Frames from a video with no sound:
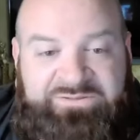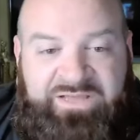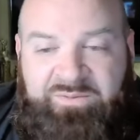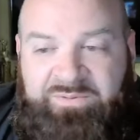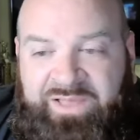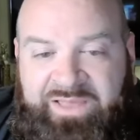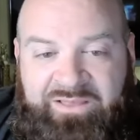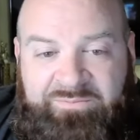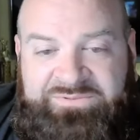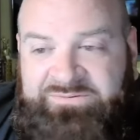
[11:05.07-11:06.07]
Clark's getting the
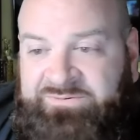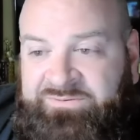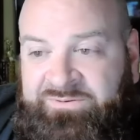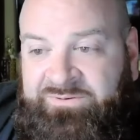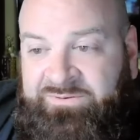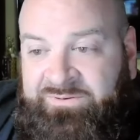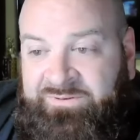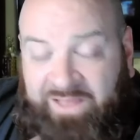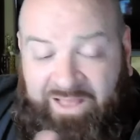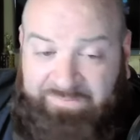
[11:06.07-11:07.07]
layups.
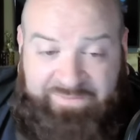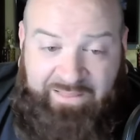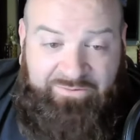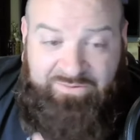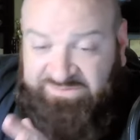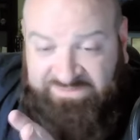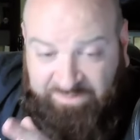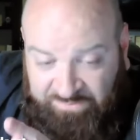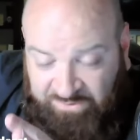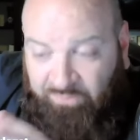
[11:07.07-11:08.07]
I'm telling you,
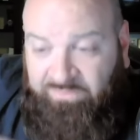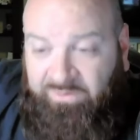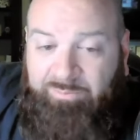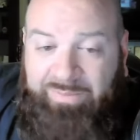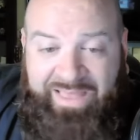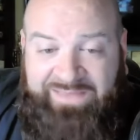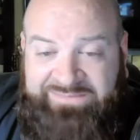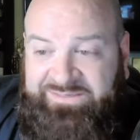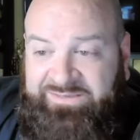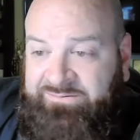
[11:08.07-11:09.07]
just the overall
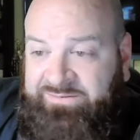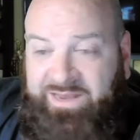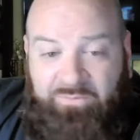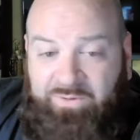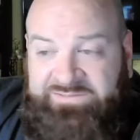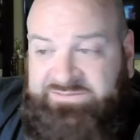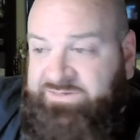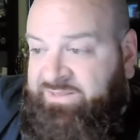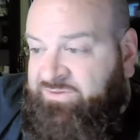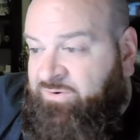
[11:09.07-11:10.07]
passing that I watched
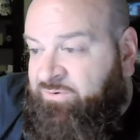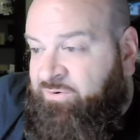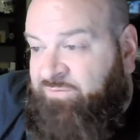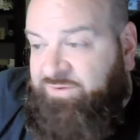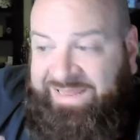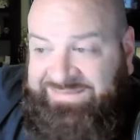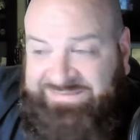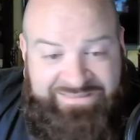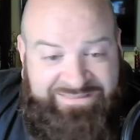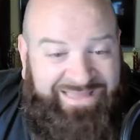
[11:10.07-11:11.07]
today, they turned it over
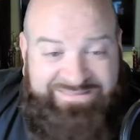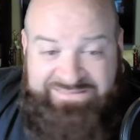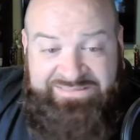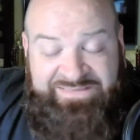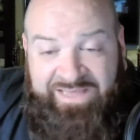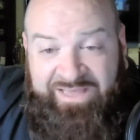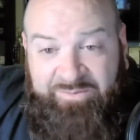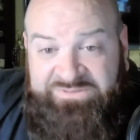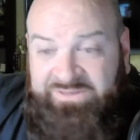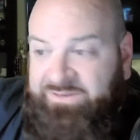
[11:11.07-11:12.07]
19
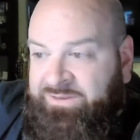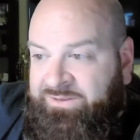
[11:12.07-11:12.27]
times.